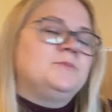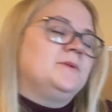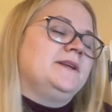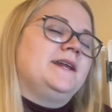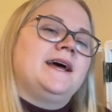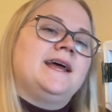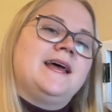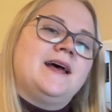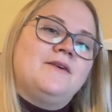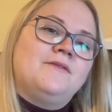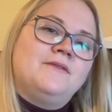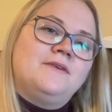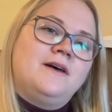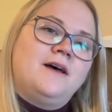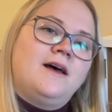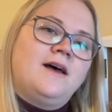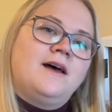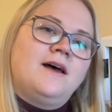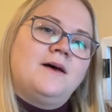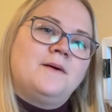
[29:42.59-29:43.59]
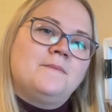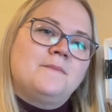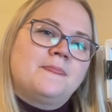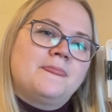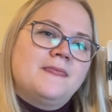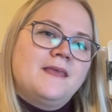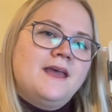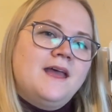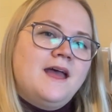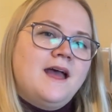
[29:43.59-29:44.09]
but I
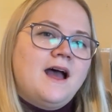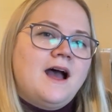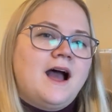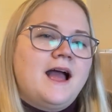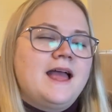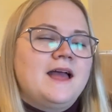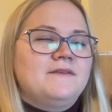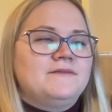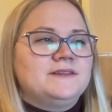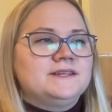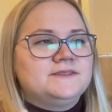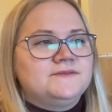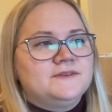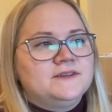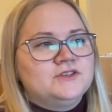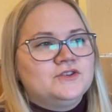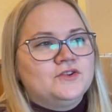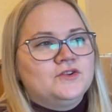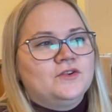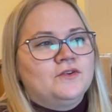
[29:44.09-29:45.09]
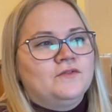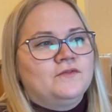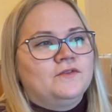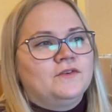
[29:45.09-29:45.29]
have this vision of